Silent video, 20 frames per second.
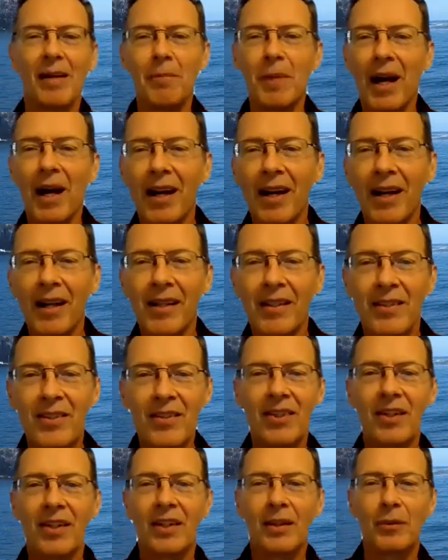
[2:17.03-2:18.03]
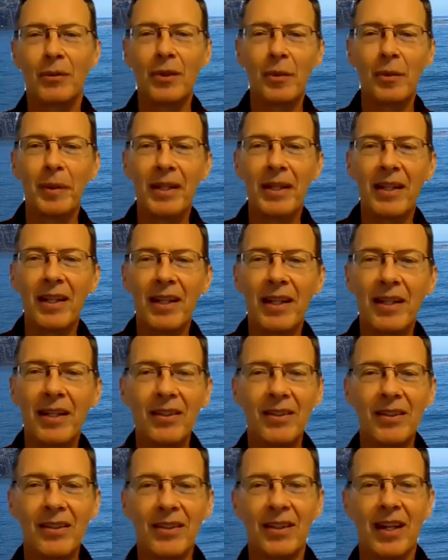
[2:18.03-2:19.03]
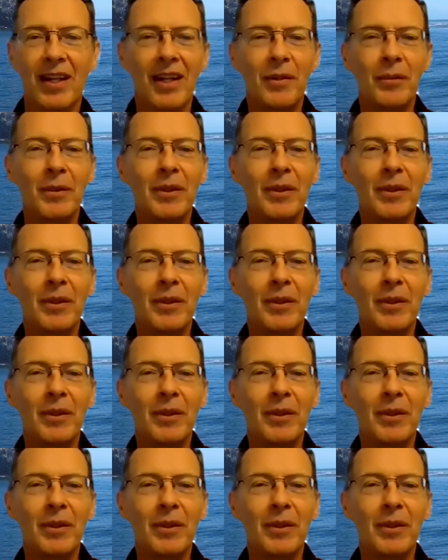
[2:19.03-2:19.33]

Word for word: minds will be healed,